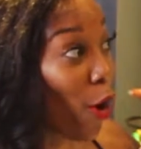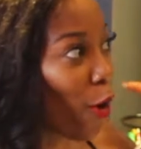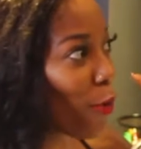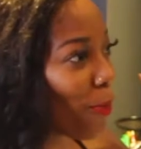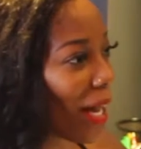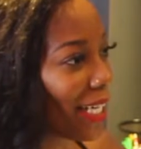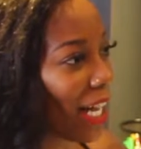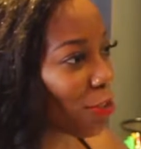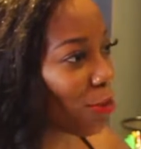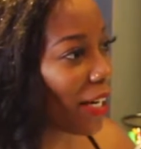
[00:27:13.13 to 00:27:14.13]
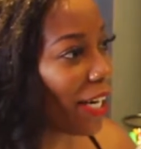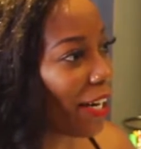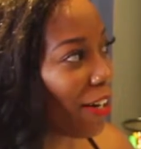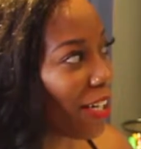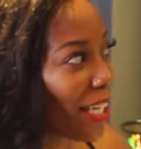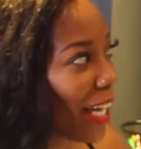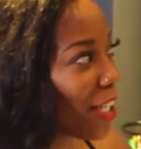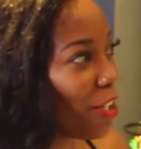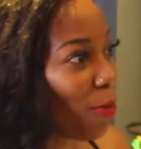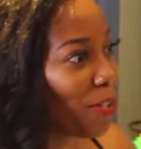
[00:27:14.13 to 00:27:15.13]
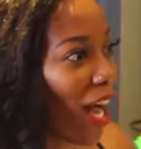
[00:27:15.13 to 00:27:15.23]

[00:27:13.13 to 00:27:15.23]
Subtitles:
own my natural hair and like, you know,